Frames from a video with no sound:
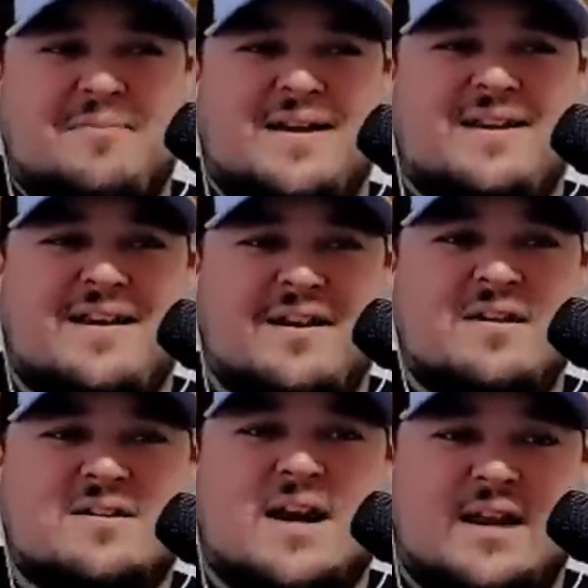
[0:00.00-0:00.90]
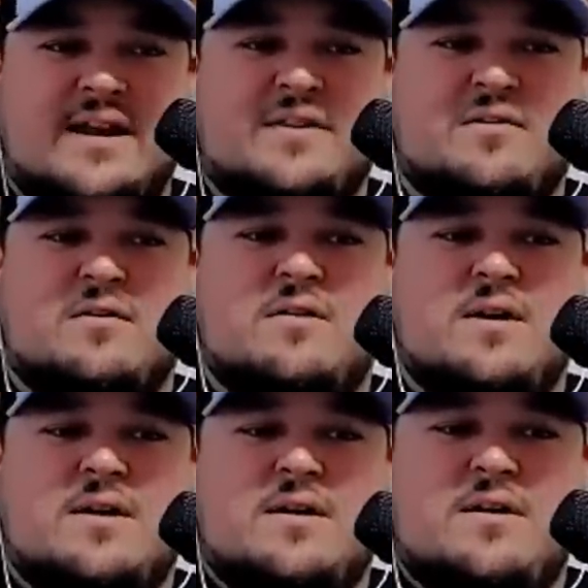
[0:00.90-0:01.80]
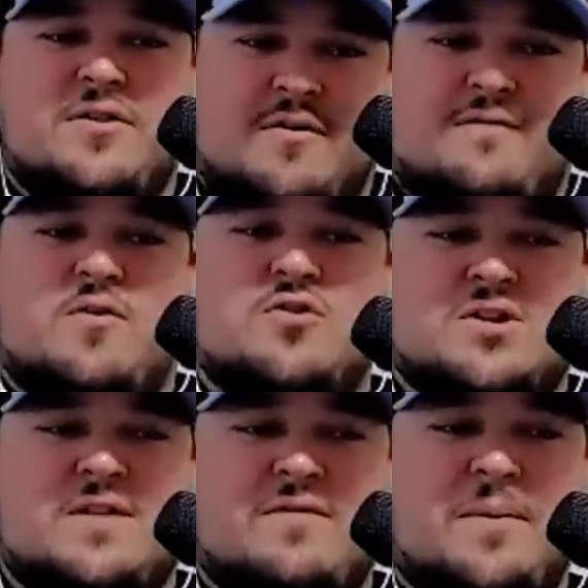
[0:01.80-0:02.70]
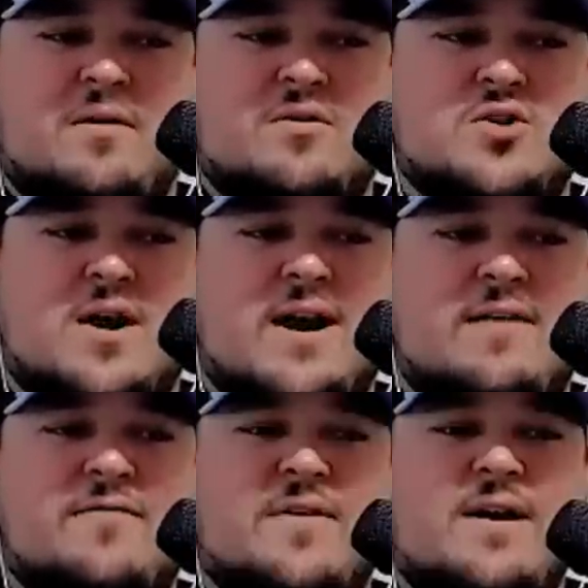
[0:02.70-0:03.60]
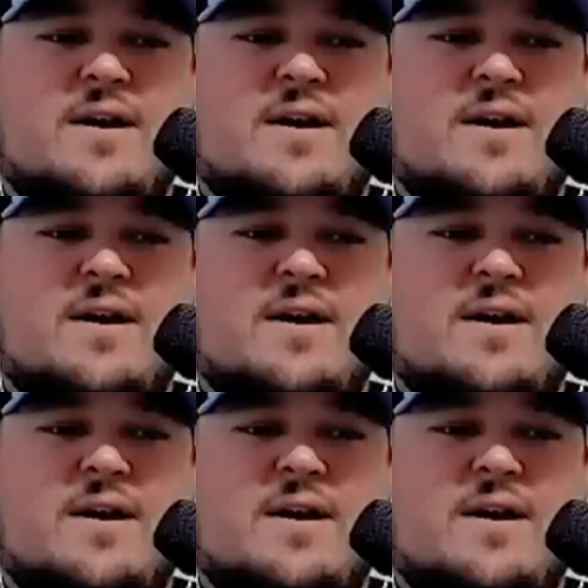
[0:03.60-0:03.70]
But, you know, it's kind of like their version of a Pure Drive.